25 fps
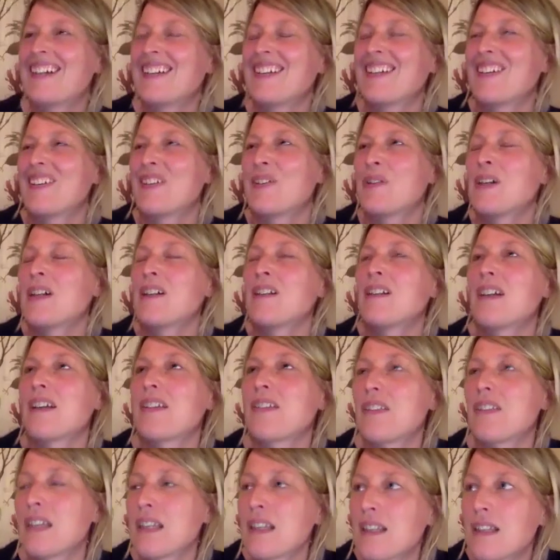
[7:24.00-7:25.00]
Well, I
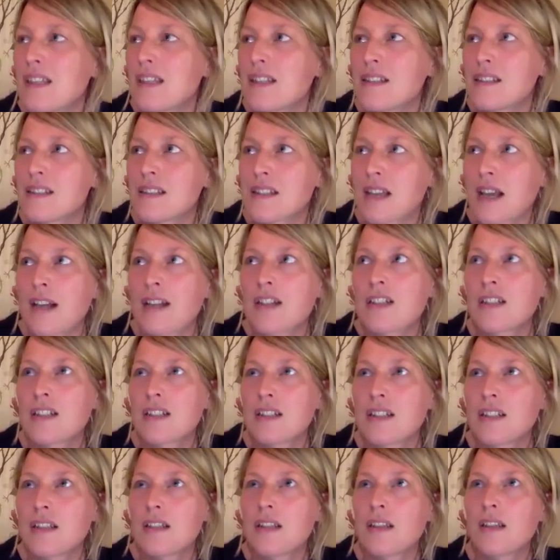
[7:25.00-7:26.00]
think it's
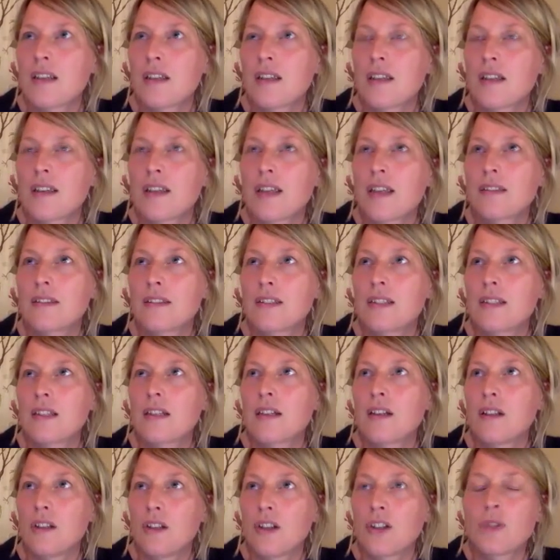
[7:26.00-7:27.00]
actually
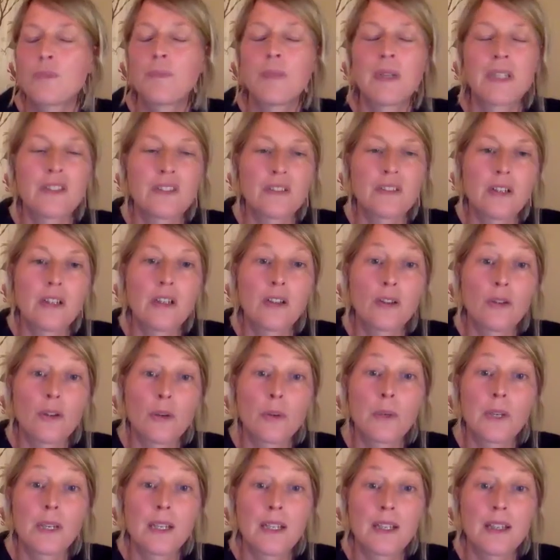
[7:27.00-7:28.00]
getting a lot better in
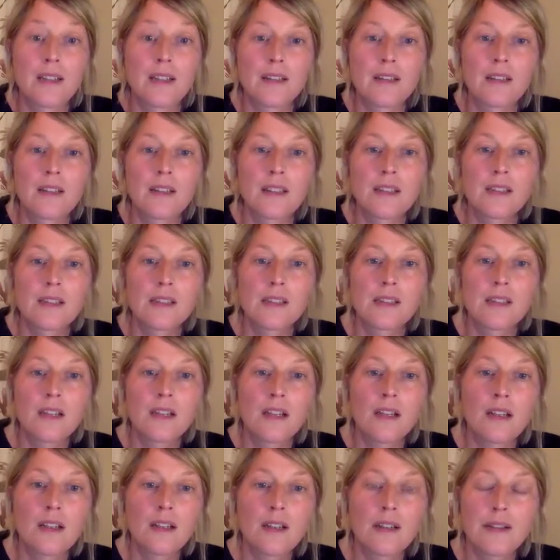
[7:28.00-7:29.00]
Norway. It's
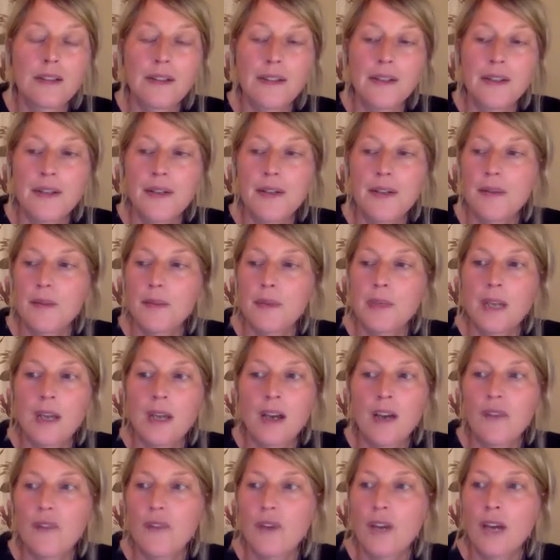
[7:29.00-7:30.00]
we
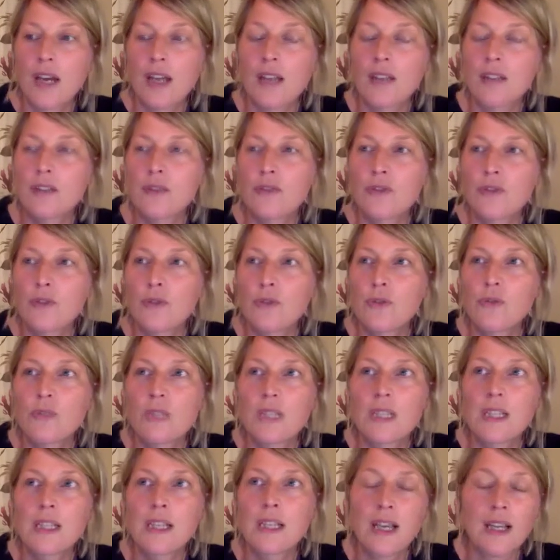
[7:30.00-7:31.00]
have had a few
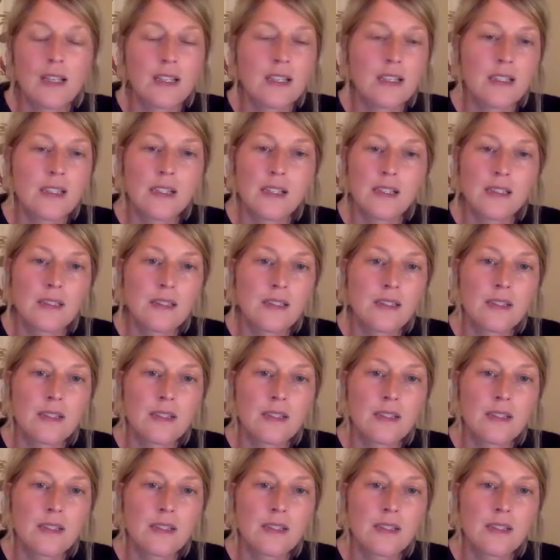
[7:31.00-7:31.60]
really excellent